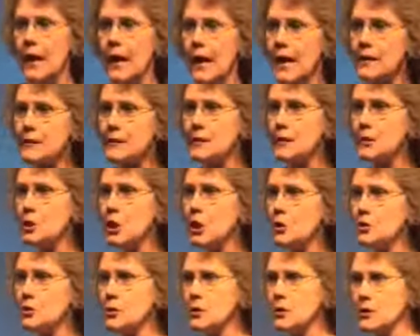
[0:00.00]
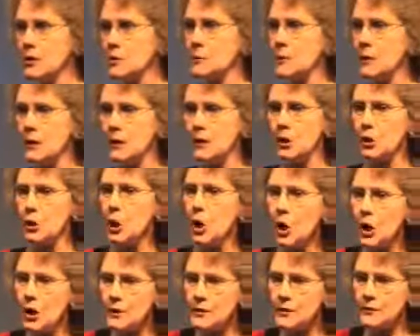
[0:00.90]
Acidosis being a
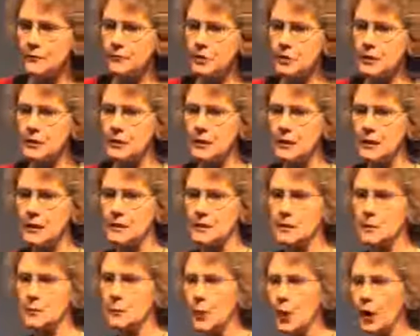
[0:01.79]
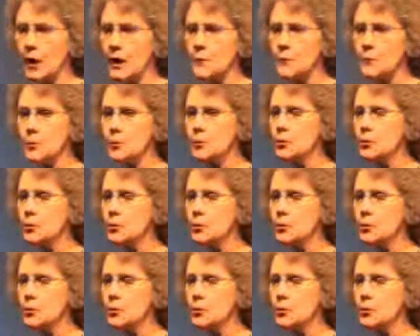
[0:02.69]
cause of disease. The body